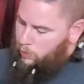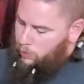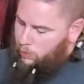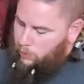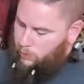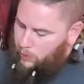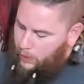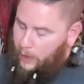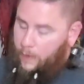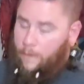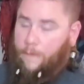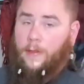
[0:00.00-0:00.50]

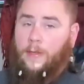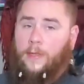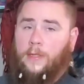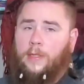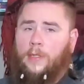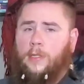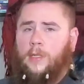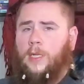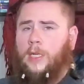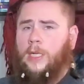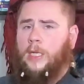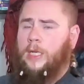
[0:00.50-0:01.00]
We have
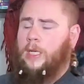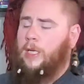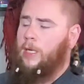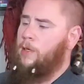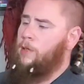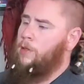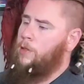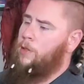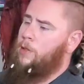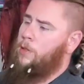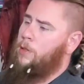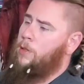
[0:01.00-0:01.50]
this
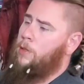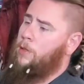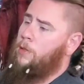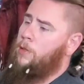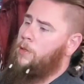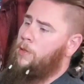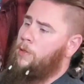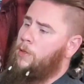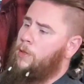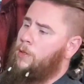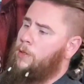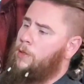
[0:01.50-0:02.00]

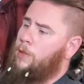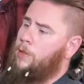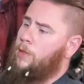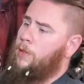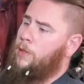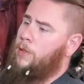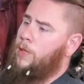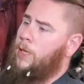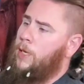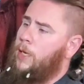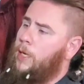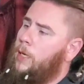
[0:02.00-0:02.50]

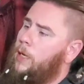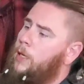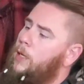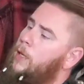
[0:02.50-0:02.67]
neat